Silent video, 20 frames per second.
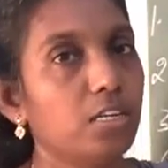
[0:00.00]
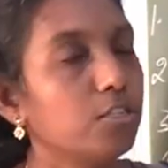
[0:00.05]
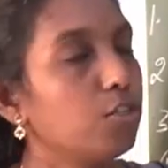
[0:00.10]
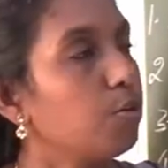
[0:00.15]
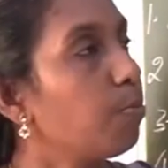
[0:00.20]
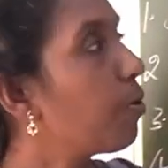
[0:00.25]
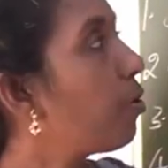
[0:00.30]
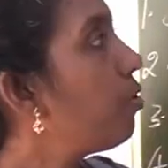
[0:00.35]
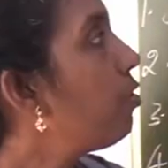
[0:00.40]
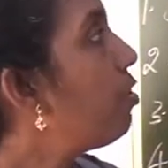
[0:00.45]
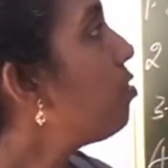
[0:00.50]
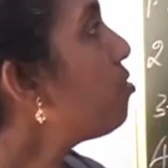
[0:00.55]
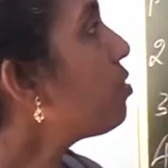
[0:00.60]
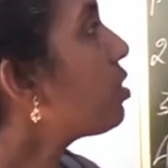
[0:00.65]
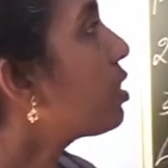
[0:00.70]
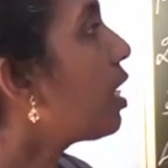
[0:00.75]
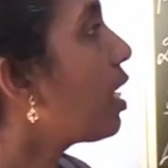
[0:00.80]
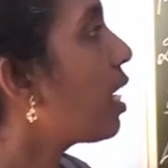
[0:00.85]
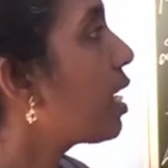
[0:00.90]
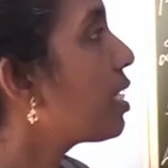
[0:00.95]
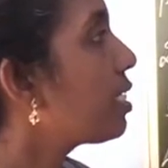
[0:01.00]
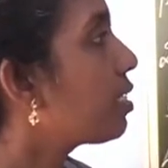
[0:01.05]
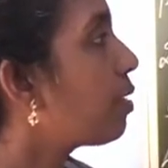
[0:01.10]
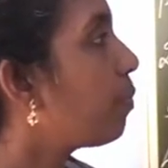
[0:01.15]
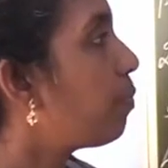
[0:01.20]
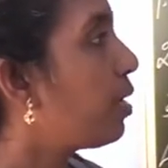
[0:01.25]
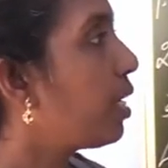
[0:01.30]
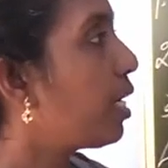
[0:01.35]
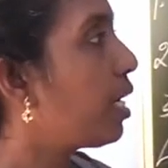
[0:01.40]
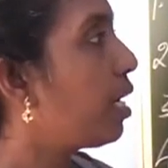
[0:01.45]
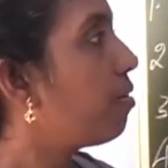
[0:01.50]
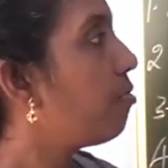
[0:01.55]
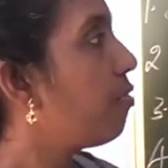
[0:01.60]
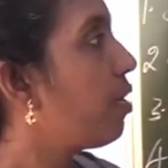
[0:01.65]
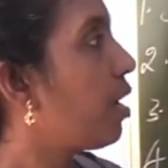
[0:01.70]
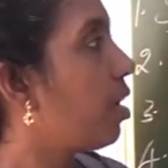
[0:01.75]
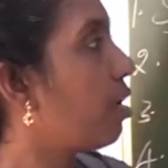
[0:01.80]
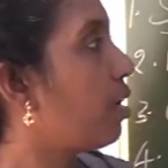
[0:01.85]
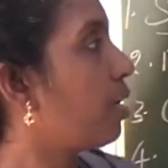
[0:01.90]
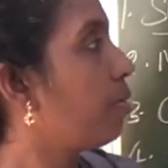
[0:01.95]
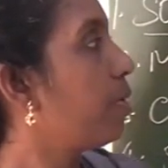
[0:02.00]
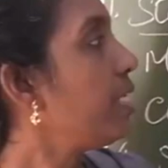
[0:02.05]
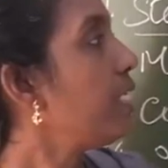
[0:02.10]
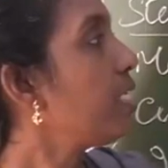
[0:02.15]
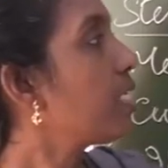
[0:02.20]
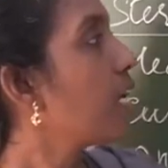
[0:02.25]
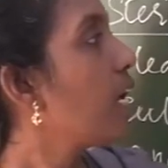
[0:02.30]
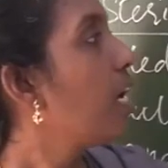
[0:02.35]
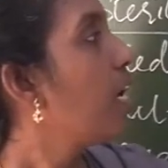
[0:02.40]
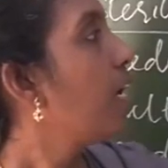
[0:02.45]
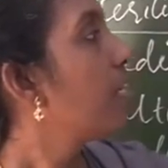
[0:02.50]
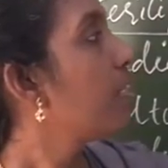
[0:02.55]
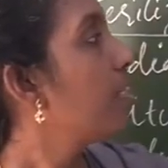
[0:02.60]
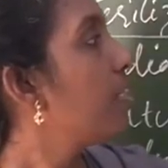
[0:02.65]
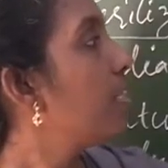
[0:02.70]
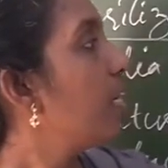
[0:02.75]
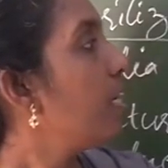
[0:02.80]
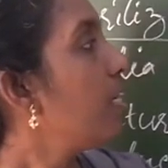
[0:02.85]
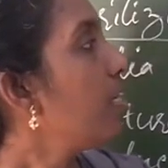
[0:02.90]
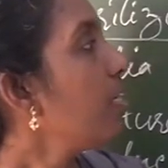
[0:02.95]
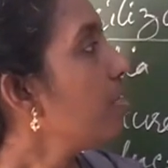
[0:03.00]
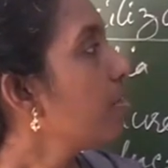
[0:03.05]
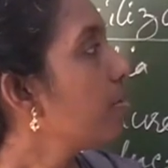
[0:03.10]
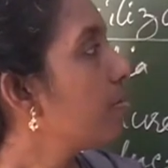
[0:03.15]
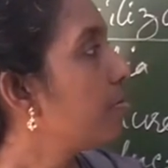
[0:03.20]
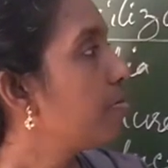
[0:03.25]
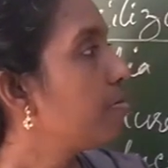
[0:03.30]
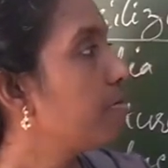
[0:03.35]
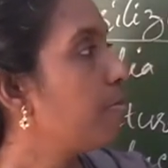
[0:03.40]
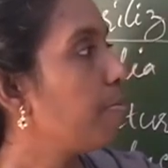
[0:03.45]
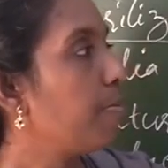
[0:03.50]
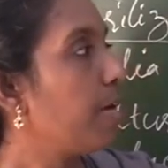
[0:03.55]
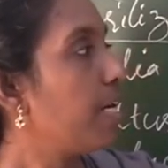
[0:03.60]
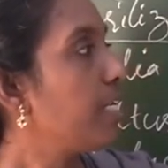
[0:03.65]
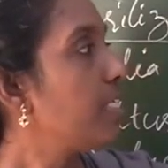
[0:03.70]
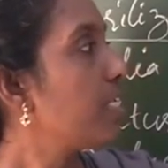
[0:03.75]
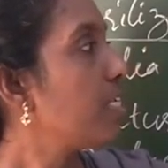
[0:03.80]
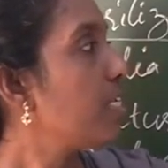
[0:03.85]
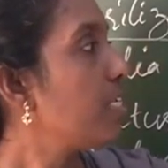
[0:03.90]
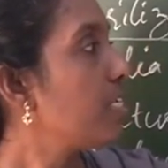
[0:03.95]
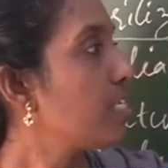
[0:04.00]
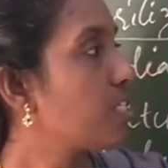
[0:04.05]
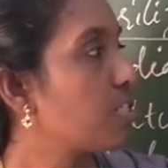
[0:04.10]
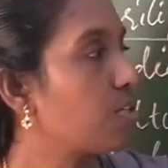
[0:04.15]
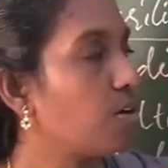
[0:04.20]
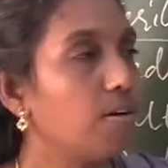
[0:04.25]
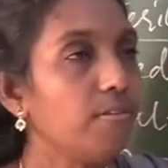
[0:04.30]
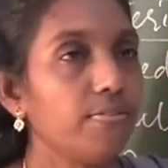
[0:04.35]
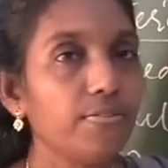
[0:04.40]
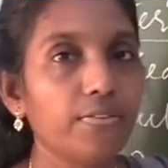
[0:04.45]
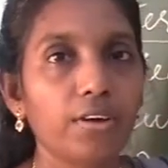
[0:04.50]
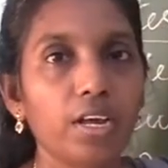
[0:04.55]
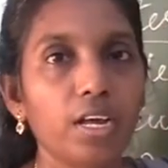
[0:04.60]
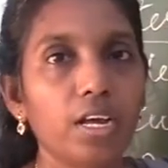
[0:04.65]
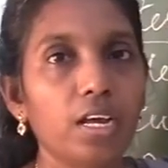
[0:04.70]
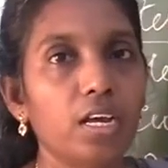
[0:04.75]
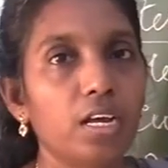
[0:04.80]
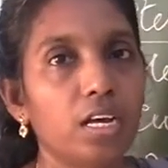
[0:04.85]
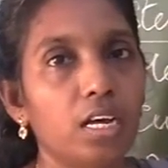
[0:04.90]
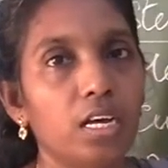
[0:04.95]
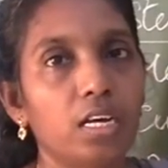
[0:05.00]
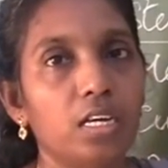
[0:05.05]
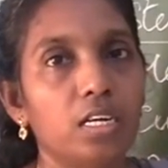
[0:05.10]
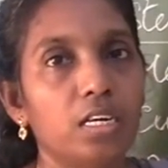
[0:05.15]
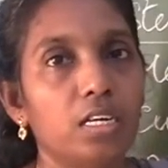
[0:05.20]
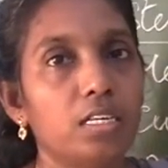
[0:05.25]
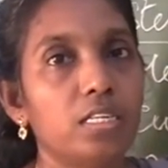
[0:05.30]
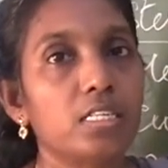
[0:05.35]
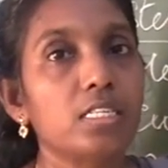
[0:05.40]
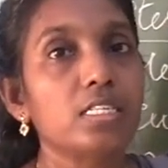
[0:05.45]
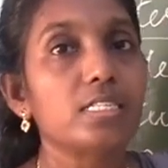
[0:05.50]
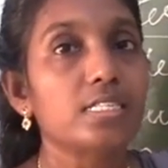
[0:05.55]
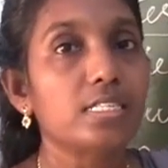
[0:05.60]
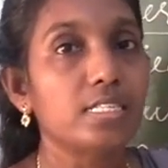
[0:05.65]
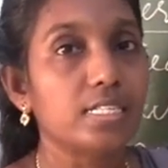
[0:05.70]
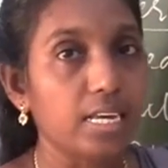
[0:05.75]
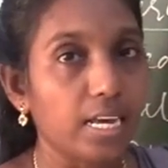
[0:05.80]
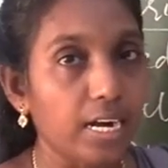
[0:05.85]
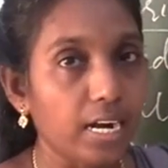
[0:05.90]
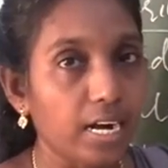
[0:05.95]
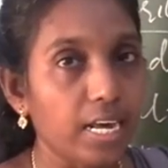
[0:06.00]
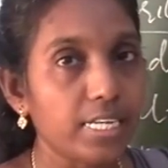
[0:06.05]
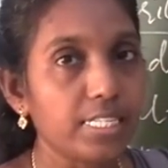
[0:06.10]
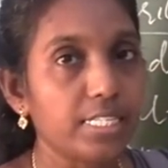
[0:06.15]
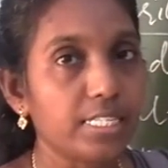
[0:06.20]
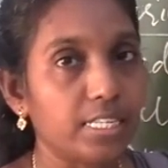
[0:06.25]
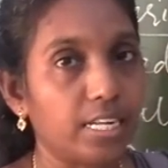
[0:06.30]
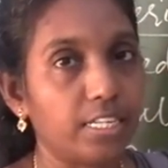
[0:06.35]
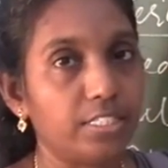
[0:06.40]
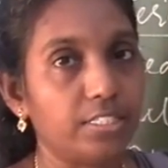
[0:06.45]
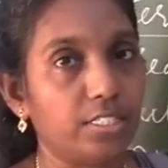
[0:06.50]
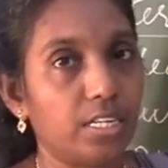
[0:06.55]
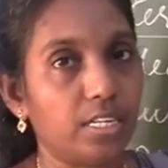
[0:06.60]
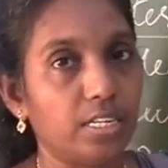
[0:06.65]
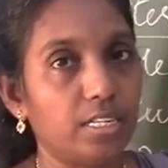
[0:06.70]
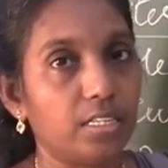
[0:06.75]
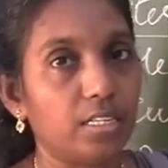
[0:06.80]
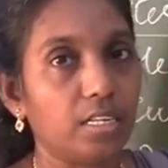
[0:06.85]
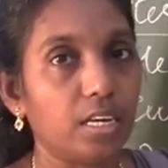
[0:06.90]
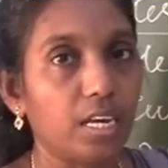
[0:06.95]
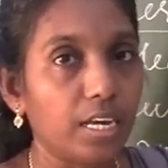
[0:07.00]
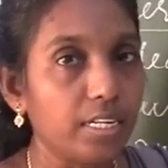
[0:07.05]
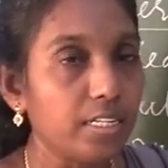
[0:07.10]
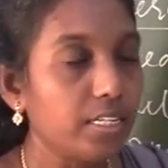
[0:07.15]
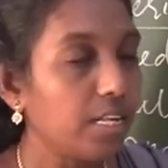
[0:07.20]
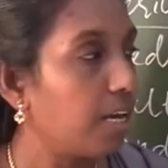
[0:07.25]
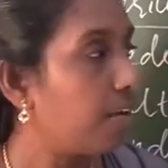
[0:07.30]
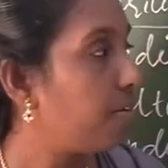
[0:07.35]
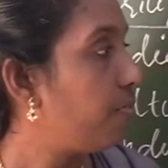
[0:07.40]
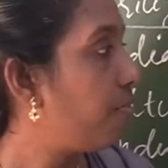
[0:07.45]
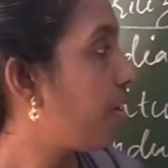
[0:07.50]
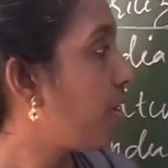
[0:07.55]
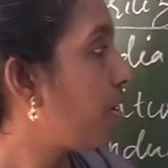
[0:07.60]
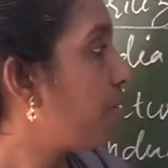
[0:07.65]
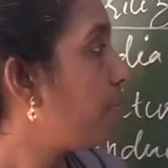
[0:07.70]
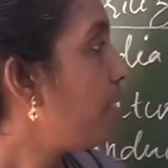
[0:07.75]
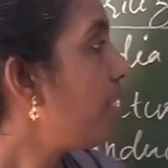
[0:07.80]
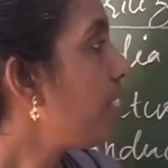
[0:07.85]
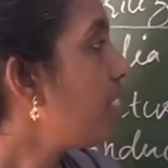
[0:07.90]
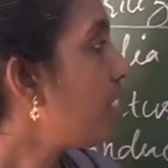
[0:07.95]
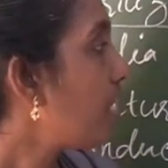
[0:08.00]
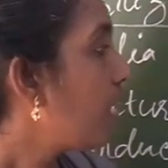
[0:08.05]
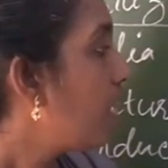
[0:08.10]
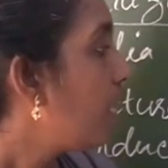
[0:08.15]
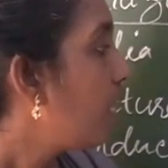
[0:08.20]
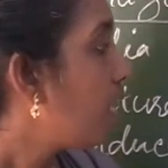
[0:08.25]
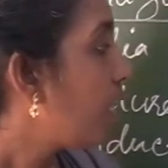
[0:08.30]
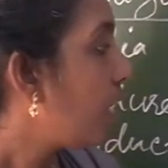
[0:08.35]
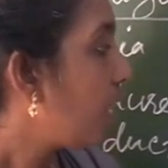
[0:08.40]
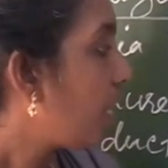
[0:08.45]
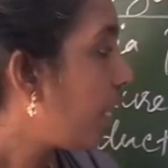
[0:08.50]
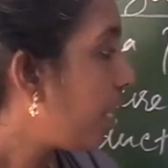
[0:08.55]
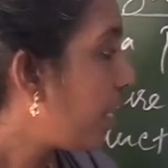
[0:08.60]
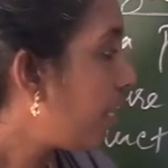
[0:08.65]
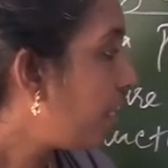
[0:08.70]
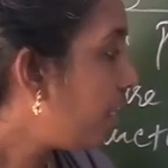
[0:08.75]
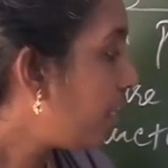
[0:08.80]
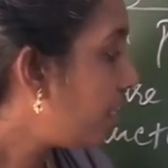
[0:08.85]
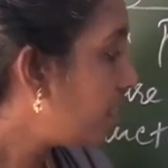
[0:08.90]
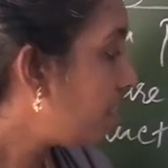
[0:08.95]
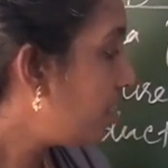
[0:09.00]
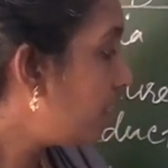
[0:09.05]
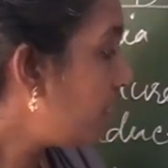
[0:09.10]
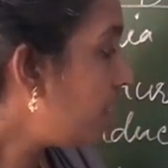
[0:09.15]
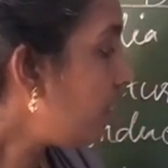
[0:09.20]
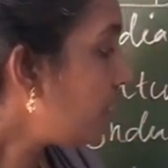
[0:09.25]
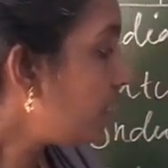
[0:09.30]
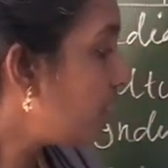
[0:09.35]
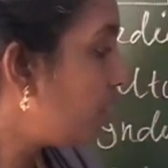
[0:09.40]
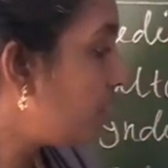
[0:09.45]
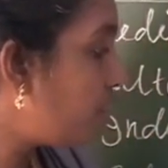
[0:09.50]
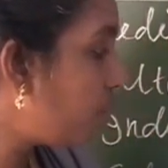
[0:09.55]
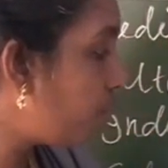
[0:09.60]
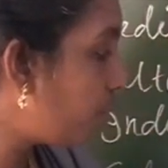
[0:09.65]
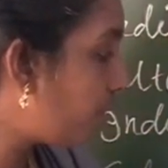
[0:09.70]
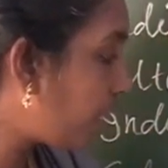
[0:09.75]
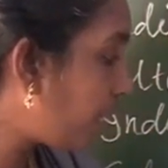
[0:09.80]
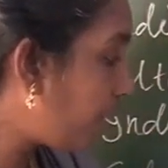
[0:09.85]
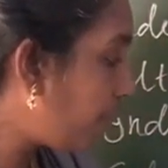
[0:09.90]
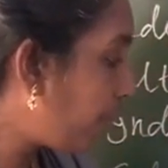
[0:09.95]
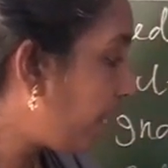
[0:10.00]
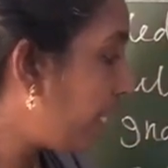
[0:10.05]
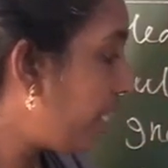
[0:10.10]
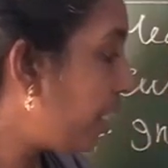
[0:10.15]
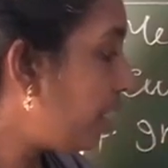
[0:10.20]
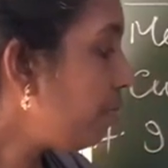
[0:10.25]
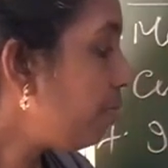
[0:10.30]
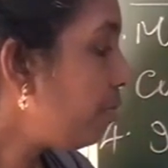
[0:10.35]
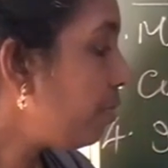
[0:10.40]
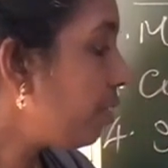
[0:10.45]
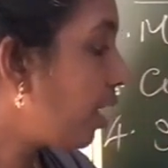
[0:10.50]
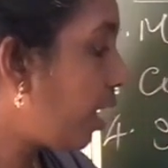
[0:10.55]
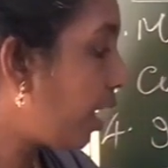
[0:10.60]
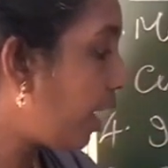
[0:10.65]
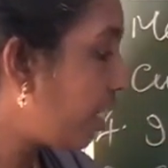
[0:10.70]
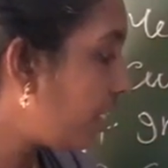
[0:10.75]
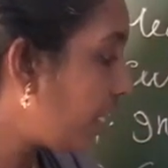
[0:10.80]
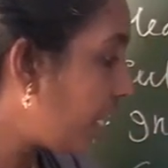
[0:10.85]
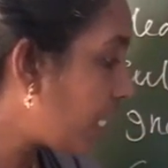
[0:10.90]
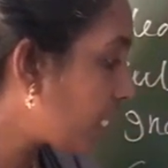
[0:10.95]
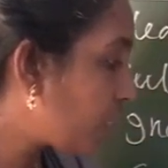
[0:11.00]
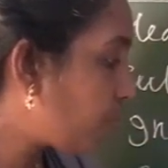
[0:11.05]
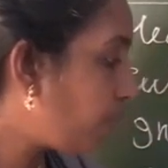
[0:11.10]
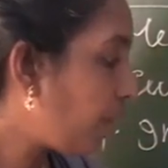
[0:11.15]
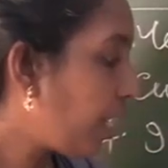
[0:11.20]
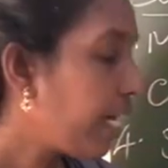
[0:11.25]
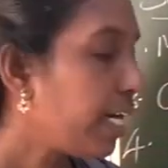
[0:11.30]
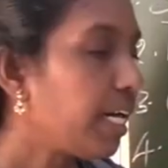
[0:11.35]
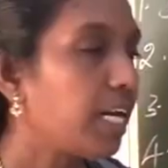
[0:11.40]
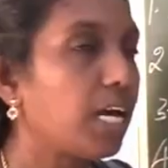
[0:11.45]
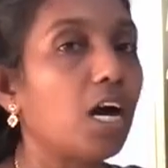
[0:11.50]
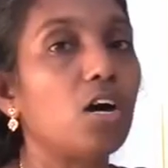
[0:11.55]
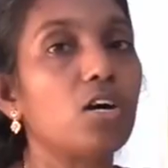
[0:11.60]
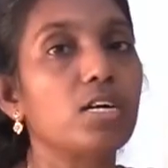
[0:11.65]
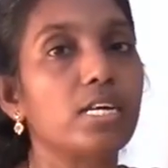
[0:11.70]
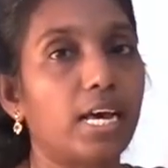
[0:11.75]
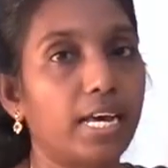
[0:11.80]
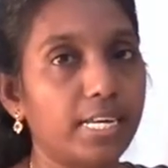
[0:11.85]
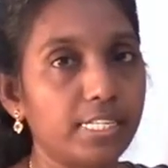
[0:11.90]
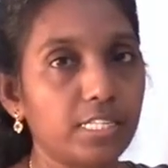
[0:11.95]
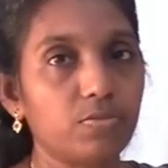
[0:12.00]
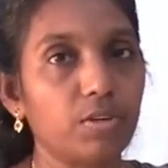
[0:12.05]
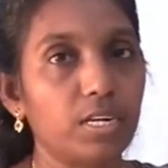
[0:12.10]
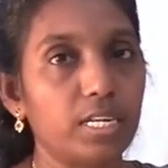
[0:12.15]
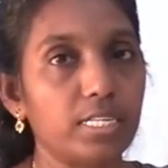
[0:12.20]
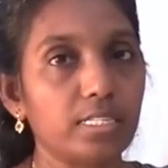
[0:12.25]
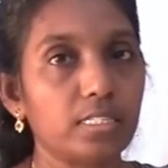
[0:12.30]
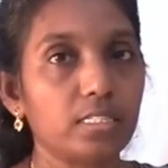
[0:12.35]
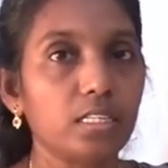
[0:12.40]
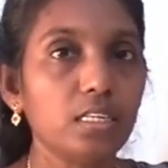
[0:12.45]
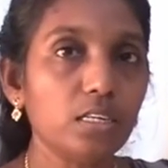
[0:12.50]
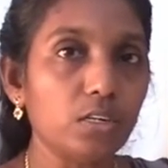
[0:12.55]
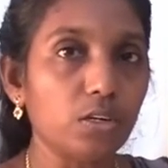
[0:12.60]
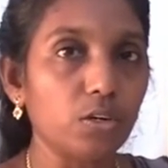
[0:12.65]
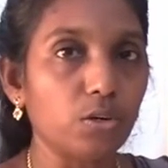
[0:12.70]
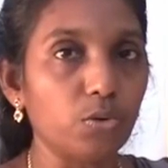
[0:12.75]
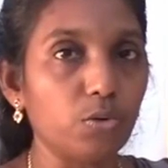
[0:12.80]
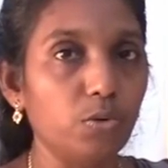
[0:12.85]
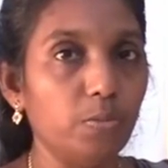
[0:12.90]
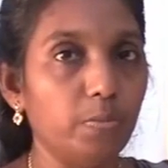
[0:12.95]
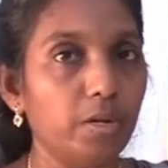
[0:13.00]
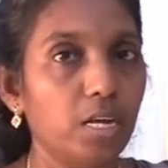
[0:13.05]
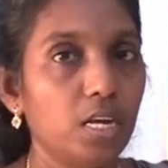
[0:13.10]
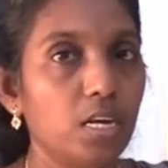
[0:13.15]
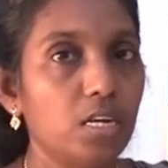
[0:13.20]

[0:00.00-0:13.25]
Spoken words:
To produce the aseptic environment, the maintenance of sterilization in the environment and in the nutrient medium and the explant as well as the room.